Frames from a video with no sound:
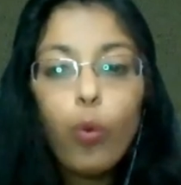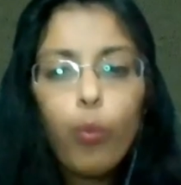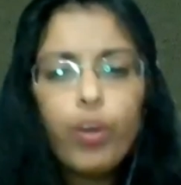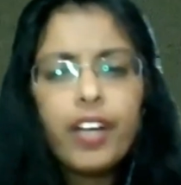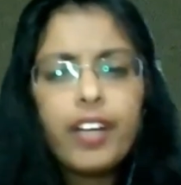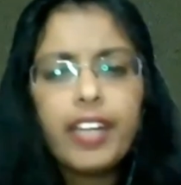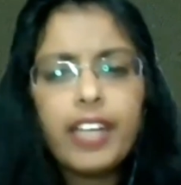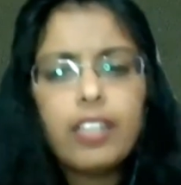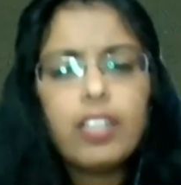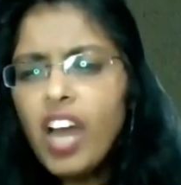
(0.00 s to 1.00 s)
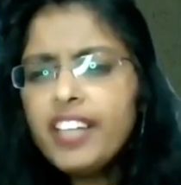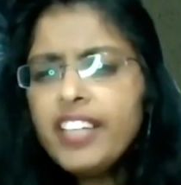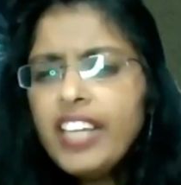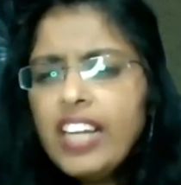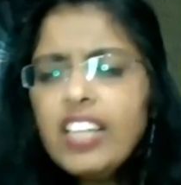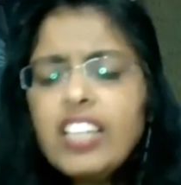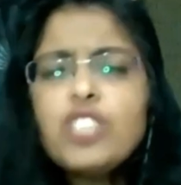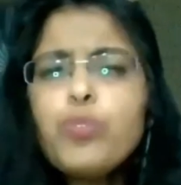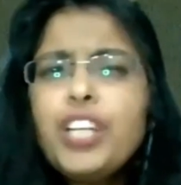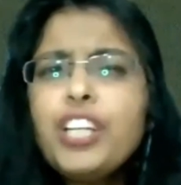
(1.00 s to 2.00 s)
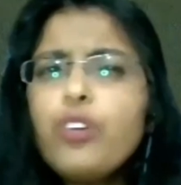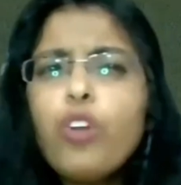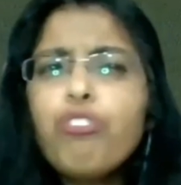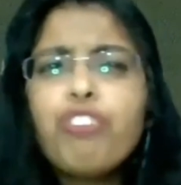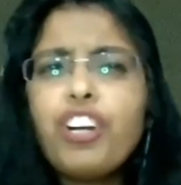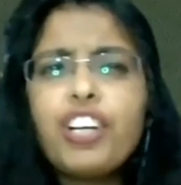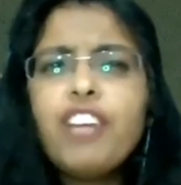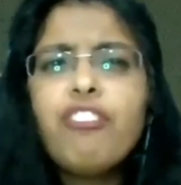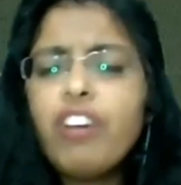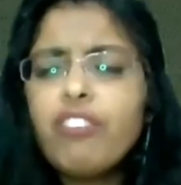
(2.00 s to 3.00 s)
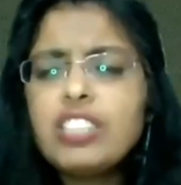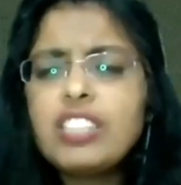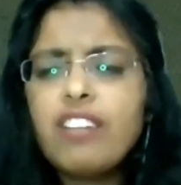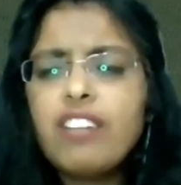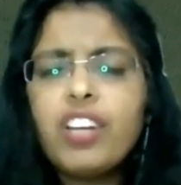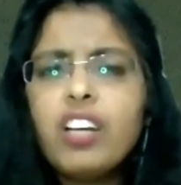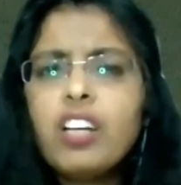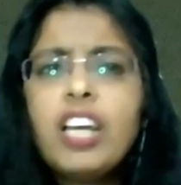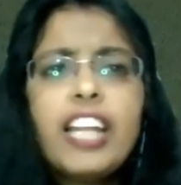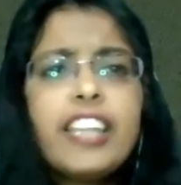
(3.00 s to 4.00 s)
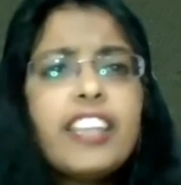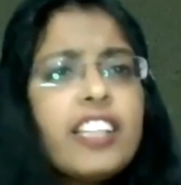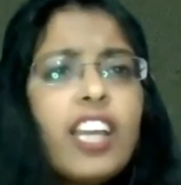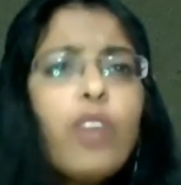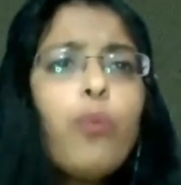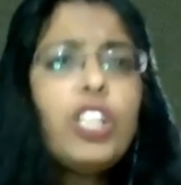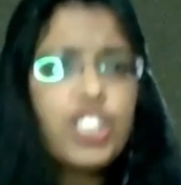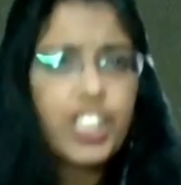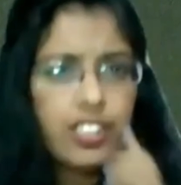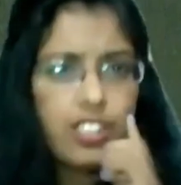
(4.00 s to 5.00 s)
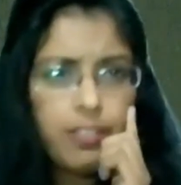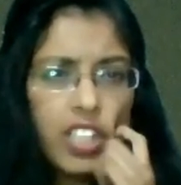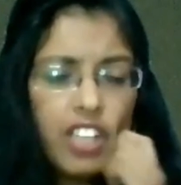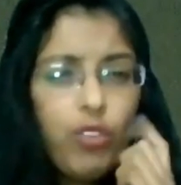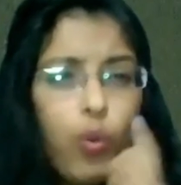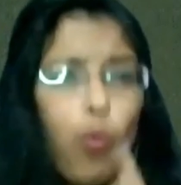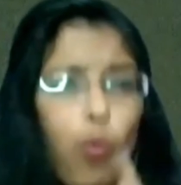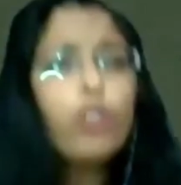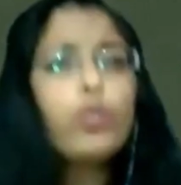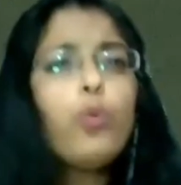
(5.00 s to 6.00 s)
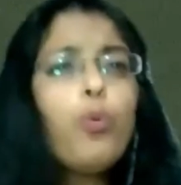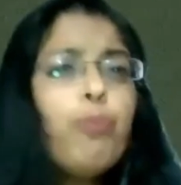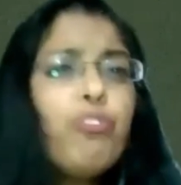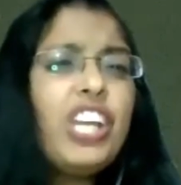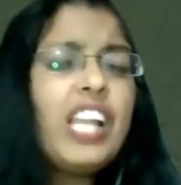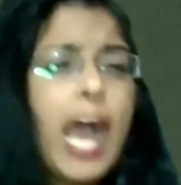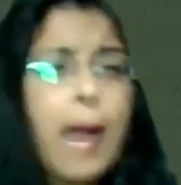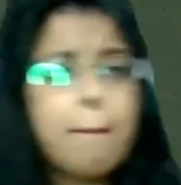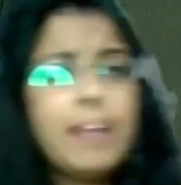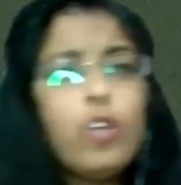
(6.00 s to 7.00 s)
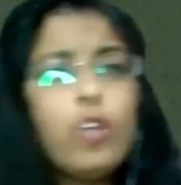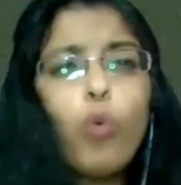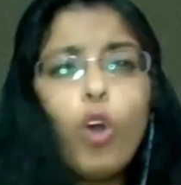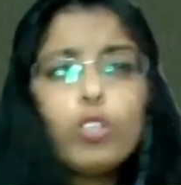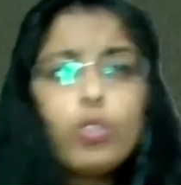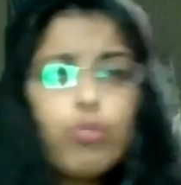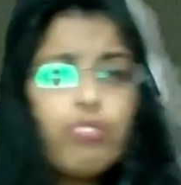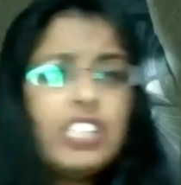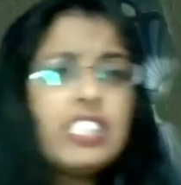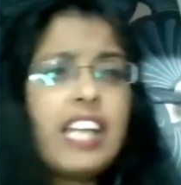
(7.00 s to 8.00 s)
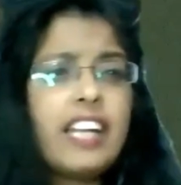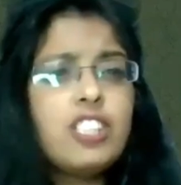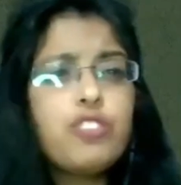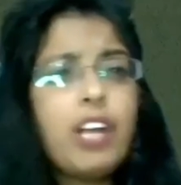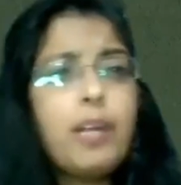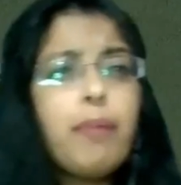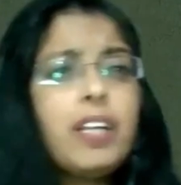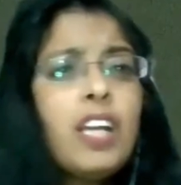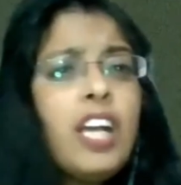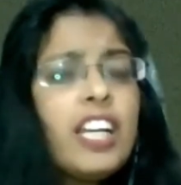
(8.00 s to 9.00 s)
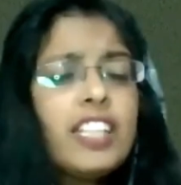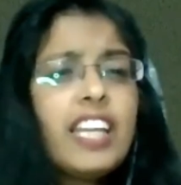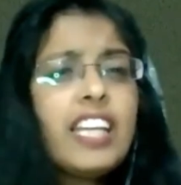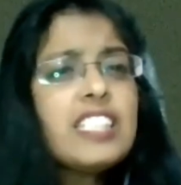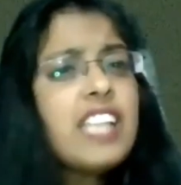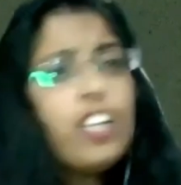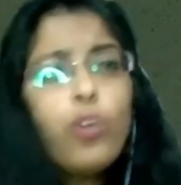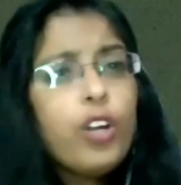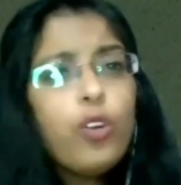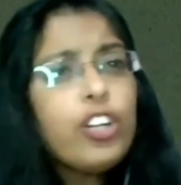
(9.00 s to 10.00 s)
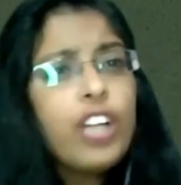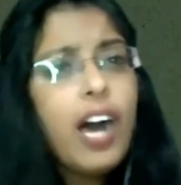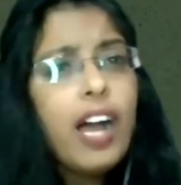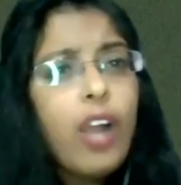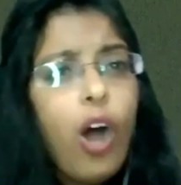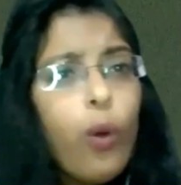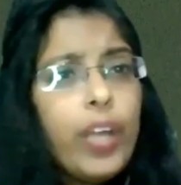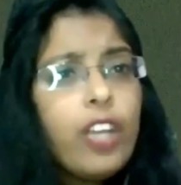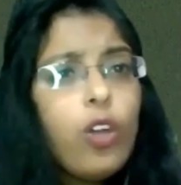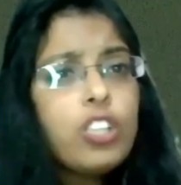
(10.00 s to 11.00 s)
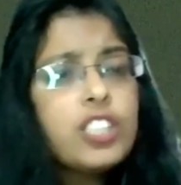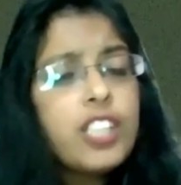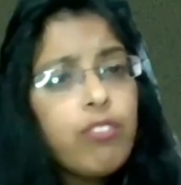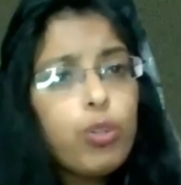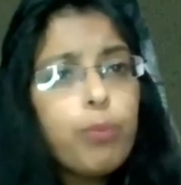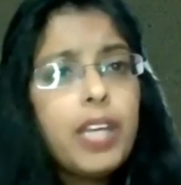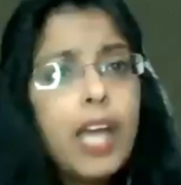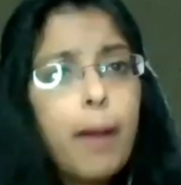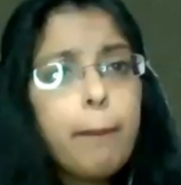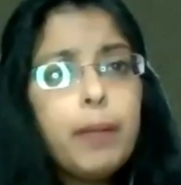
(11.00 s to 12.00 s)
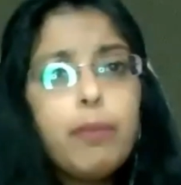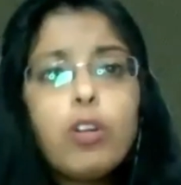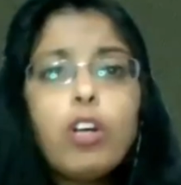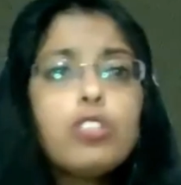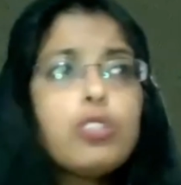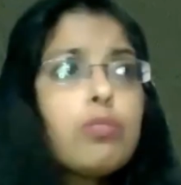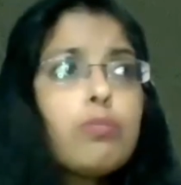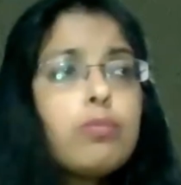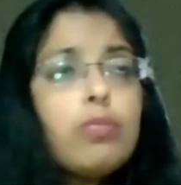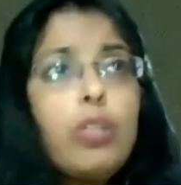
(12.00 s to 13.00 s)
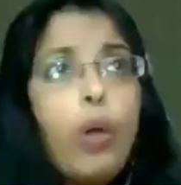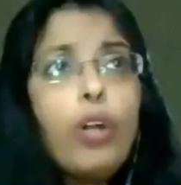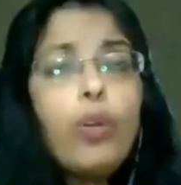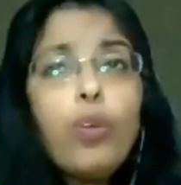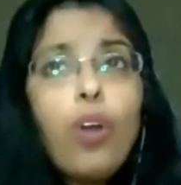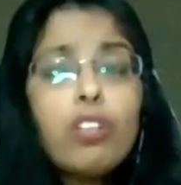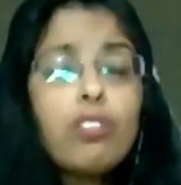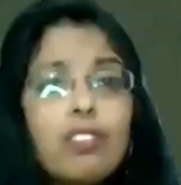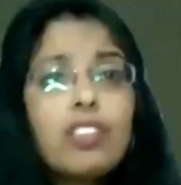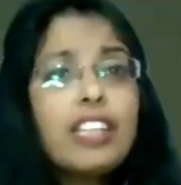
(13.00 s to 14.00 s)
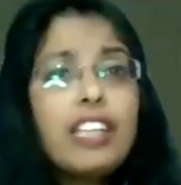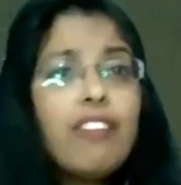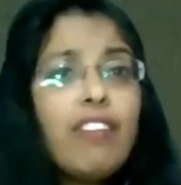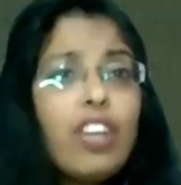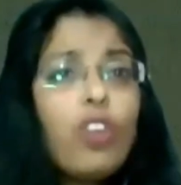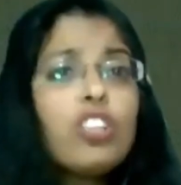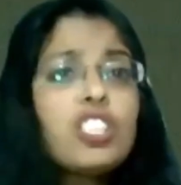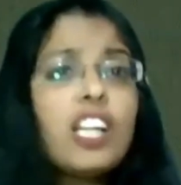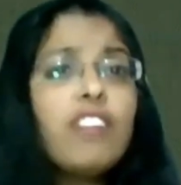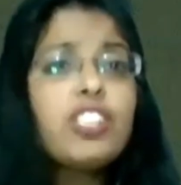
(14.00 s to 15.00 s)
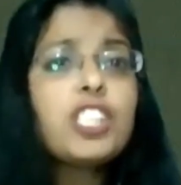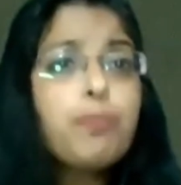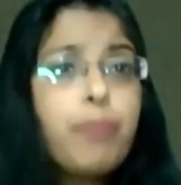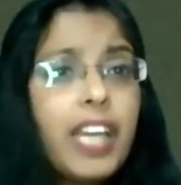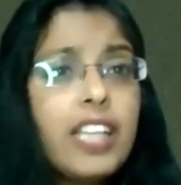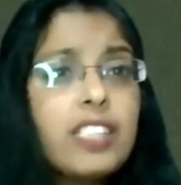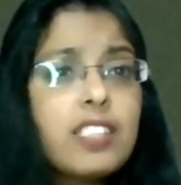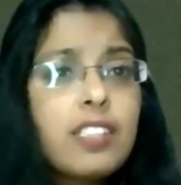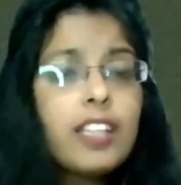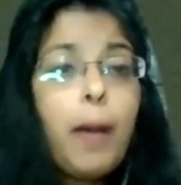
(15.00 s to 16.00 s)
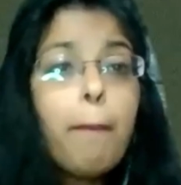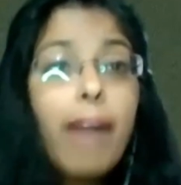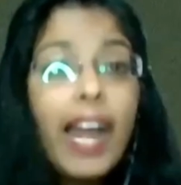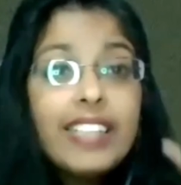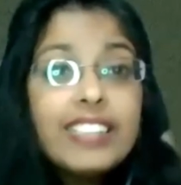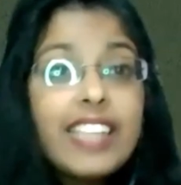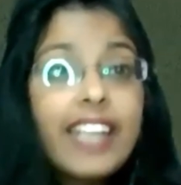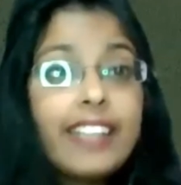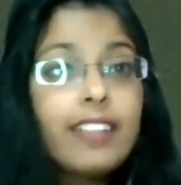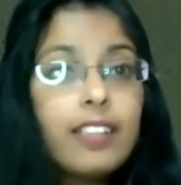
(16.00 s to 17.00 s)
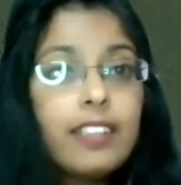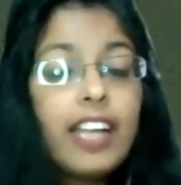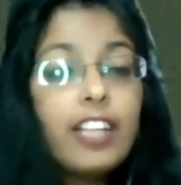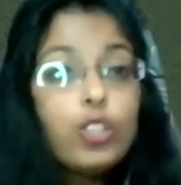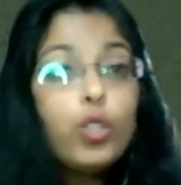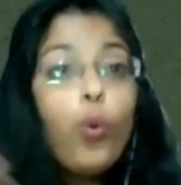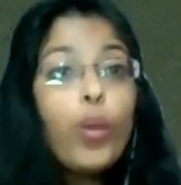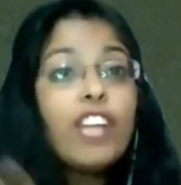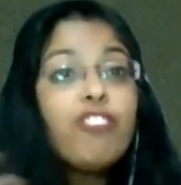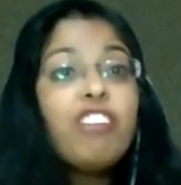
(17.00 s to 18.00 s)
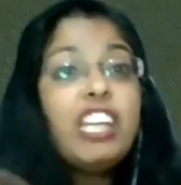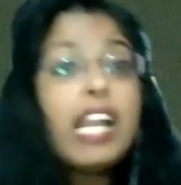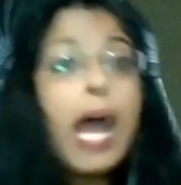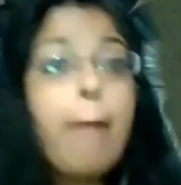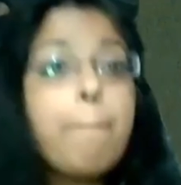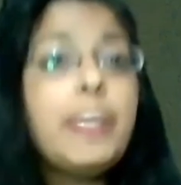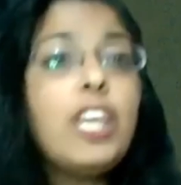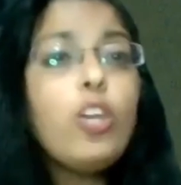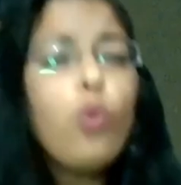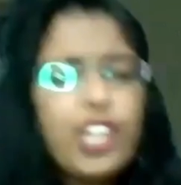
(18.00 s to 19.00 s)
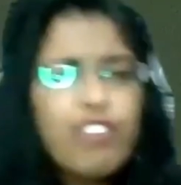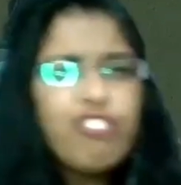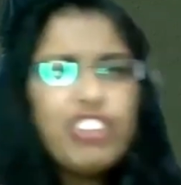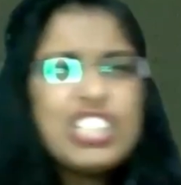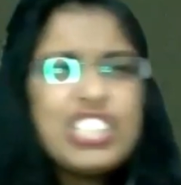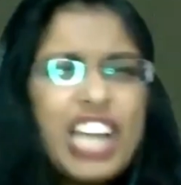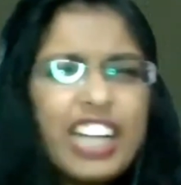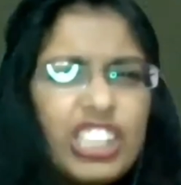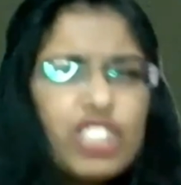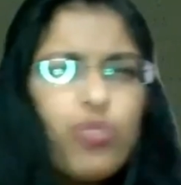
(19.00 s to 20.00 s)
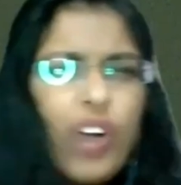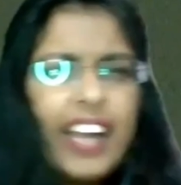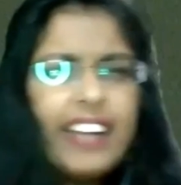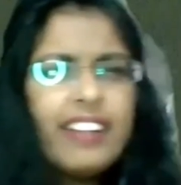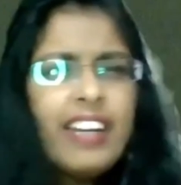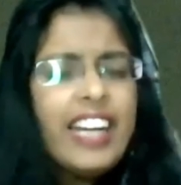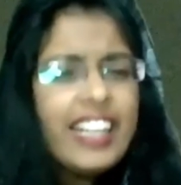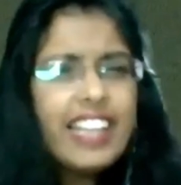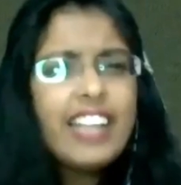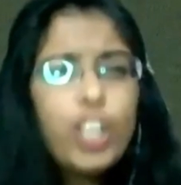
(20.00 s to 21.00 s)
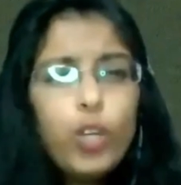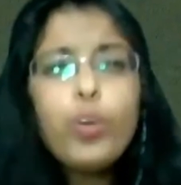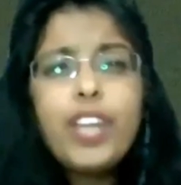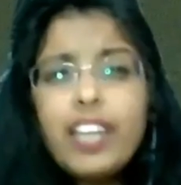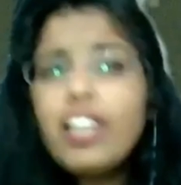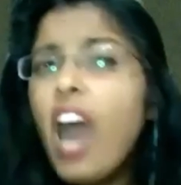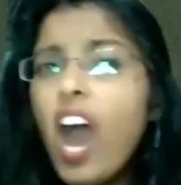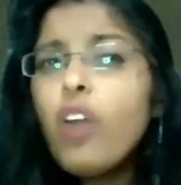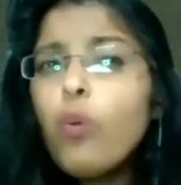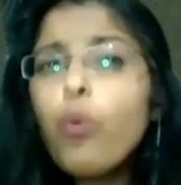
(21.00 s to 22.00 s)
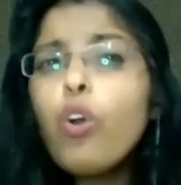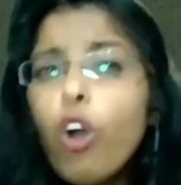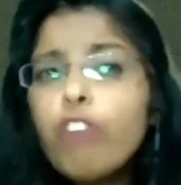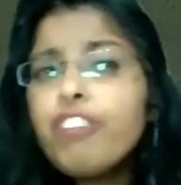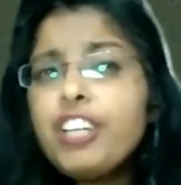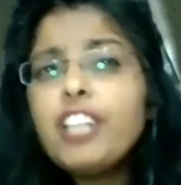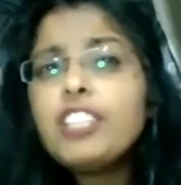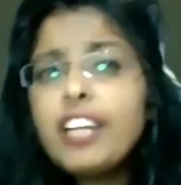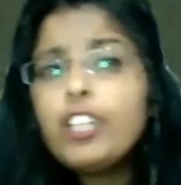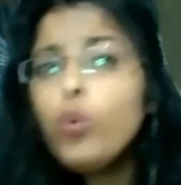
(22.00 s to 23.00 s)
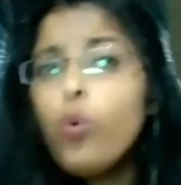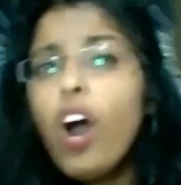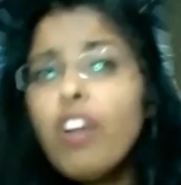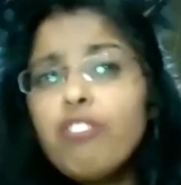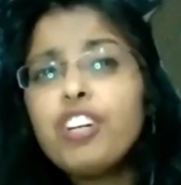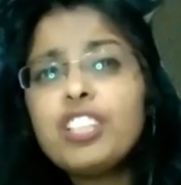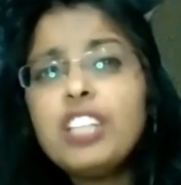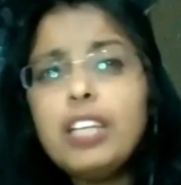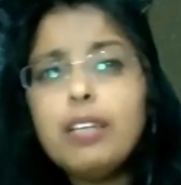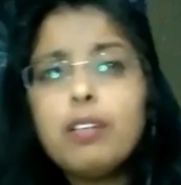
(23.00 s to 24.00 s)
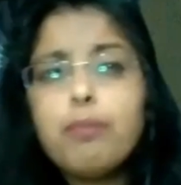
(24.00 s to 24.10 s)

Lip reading: over again. Until unless we did not forgive ourselves, now nothing will change. If you want to feel happy, you want to feel satisfied, but thing is that you are not allowing yourself to be happy because you're not giving yourself the space, the mindset that you can feel happy, you can feel satisfied, that you are confident that you are worthy,